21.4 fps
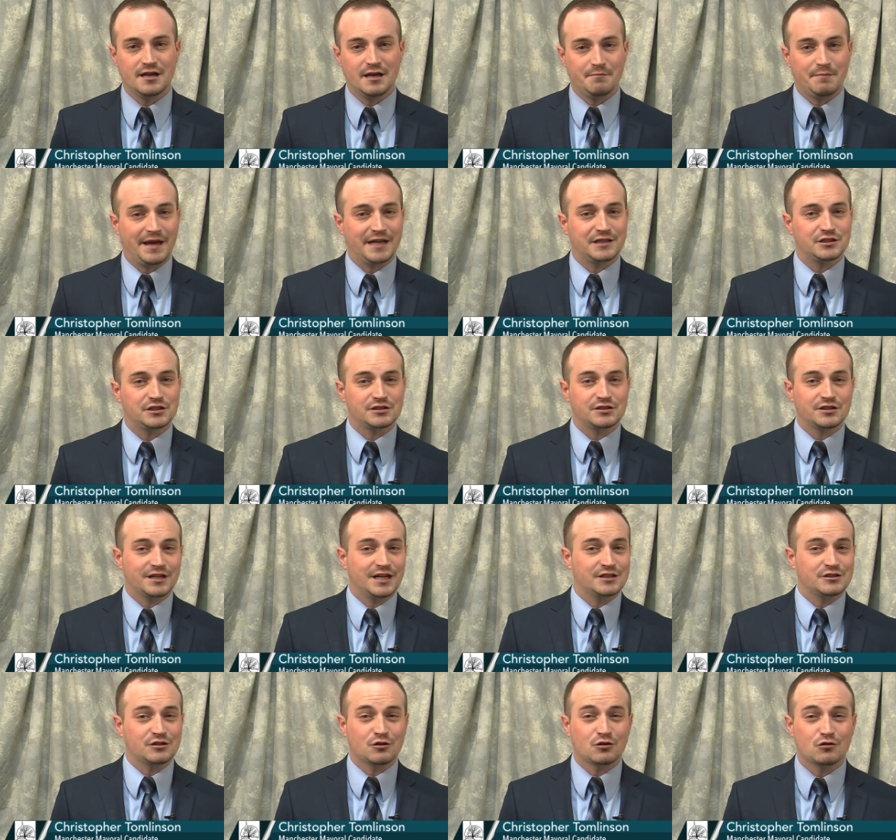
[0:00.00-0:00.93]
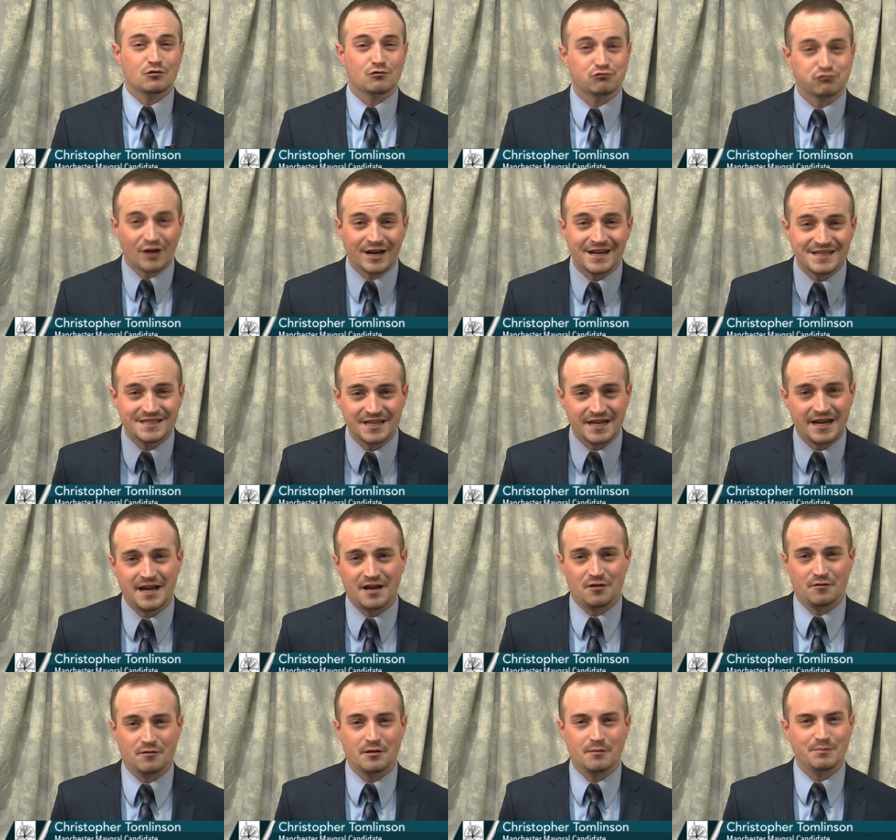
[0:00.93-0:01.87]
Manchester is a great
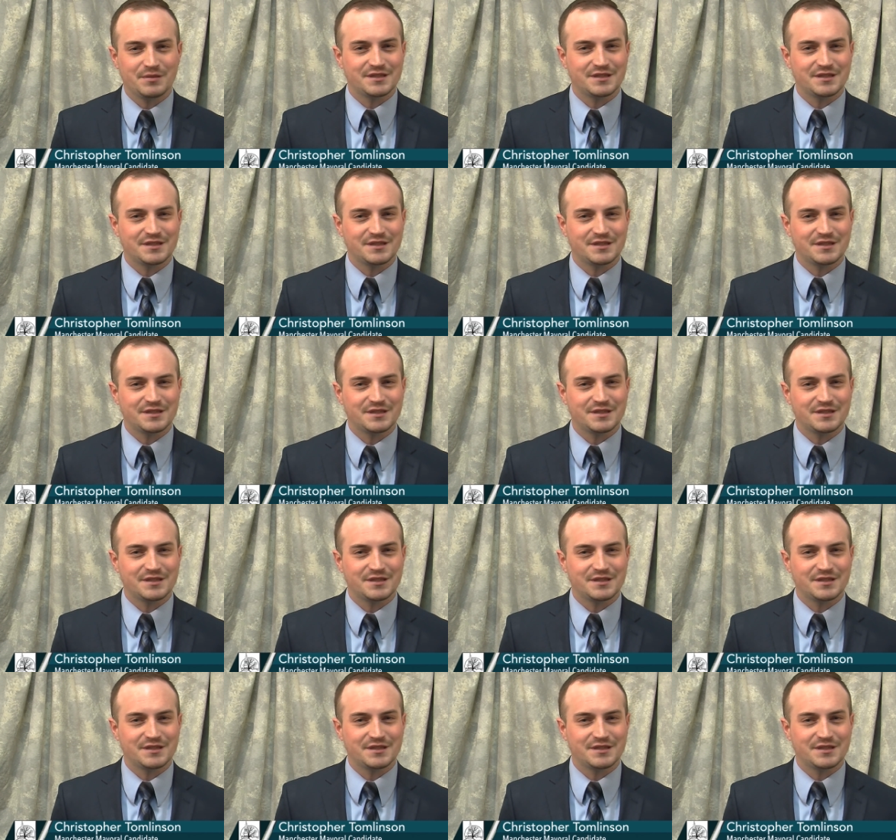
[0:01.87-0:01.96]
town,